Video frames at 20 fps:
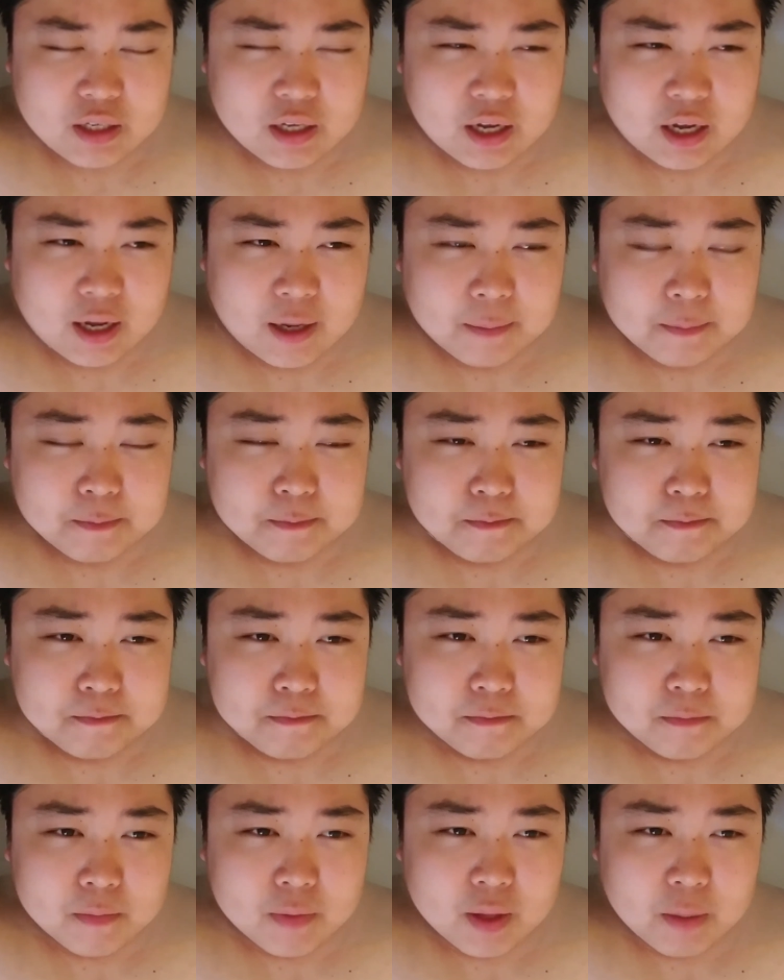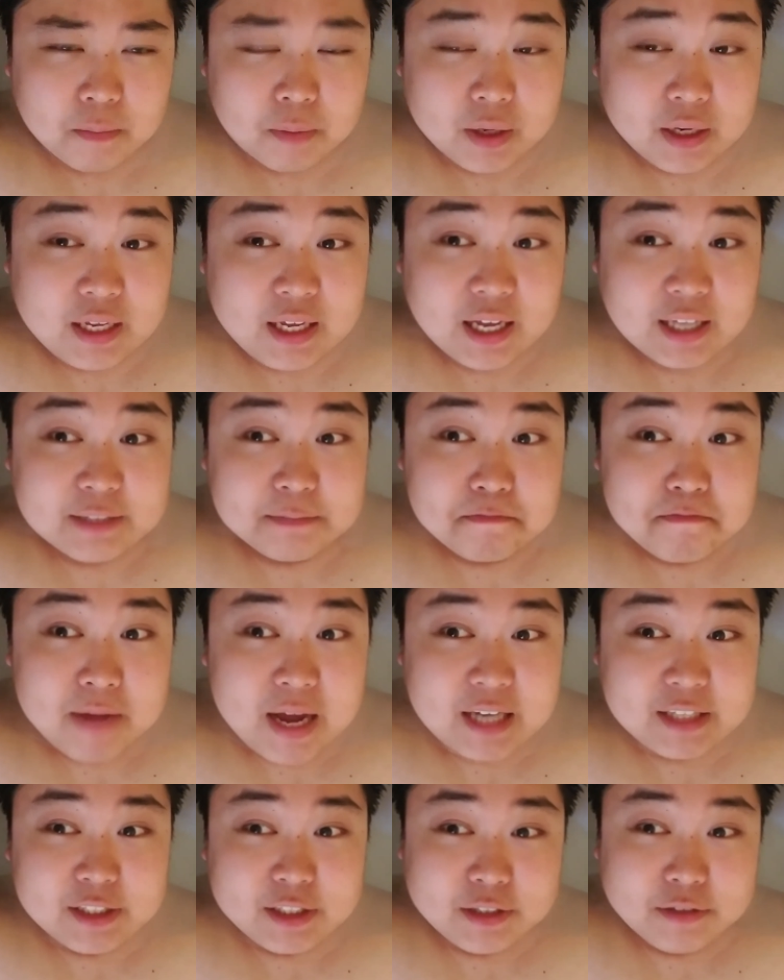But he has
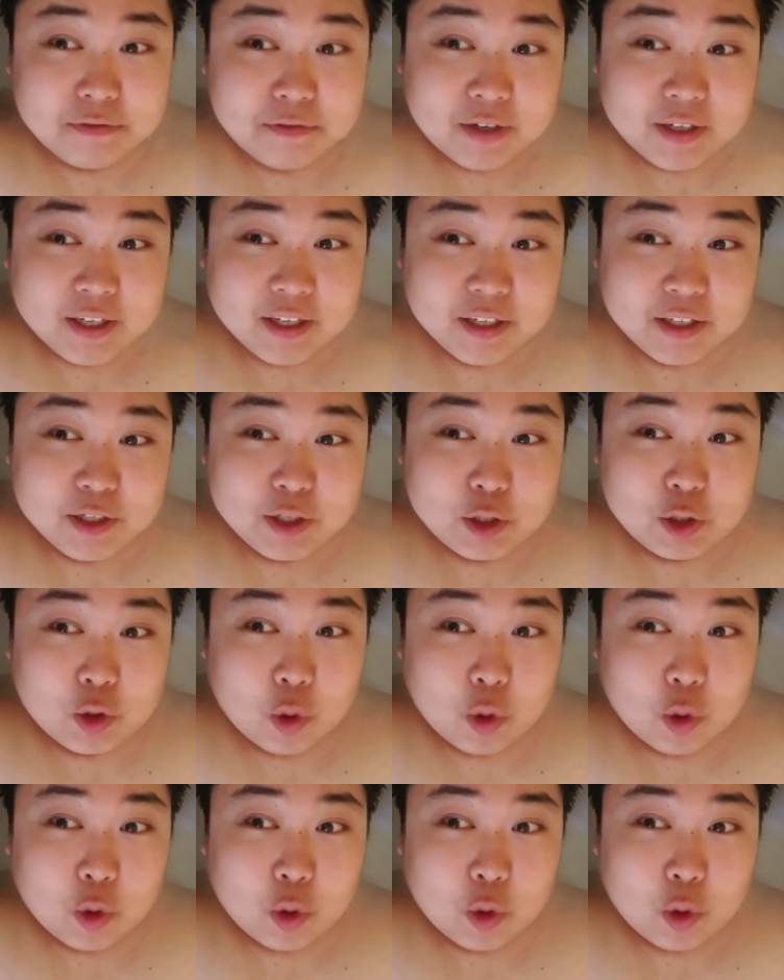magic fucking